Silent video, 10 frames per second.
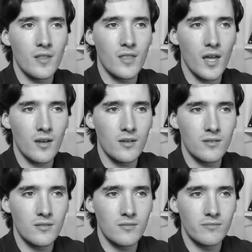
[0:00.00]
that
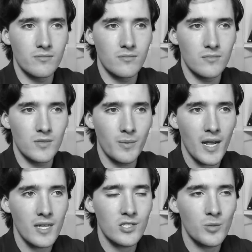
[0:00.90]
the
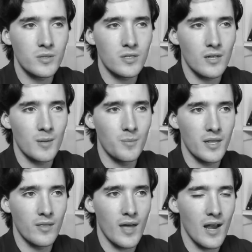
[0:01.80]
planet Jupiter had
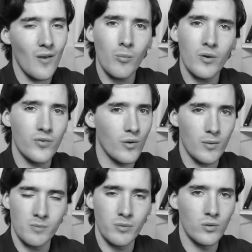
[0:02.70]
been there long before
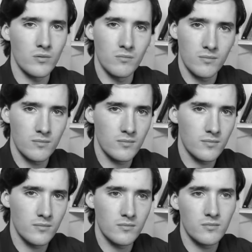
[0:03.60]
I was born.
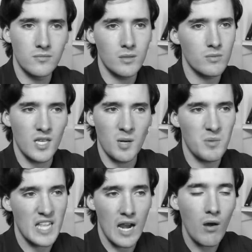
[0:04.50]
It was going to
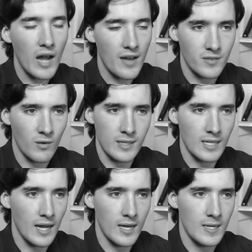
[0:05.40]
be there long after I
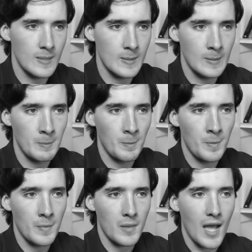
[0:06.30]
died.
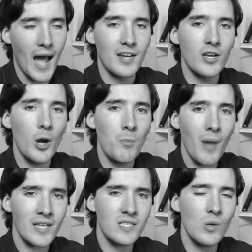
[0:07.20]
And no
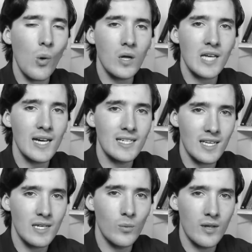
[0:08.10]
matter what I
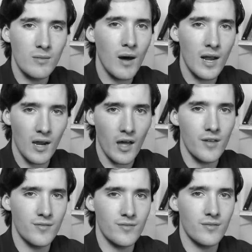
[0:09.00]
did with my
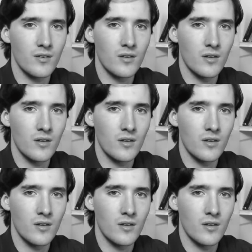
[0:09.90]
life,